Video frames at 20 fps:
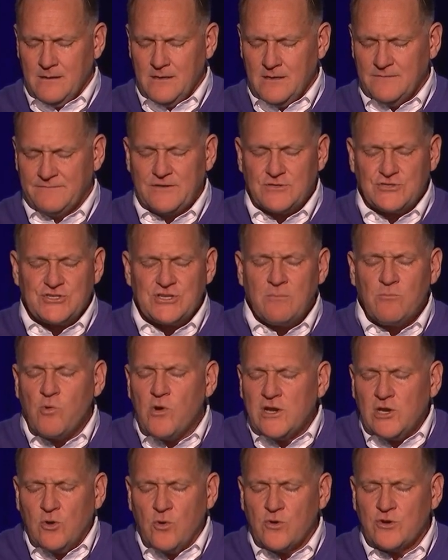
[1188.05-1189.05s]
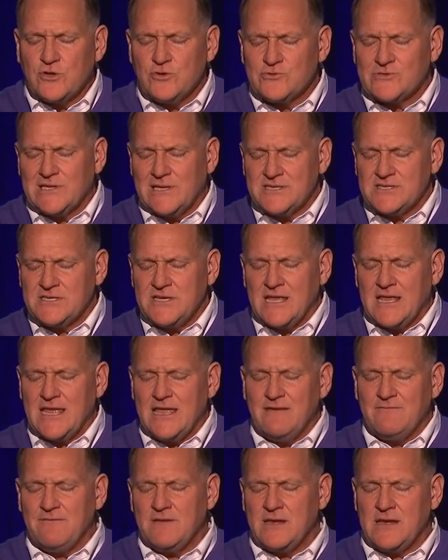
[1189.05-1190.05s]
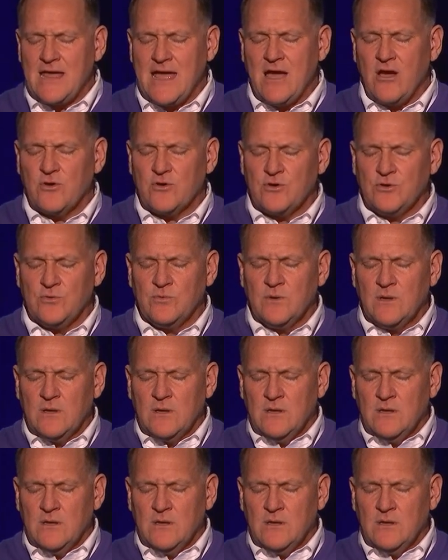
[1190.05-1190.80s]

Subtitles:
If there's someone, Lord, who's listening even now who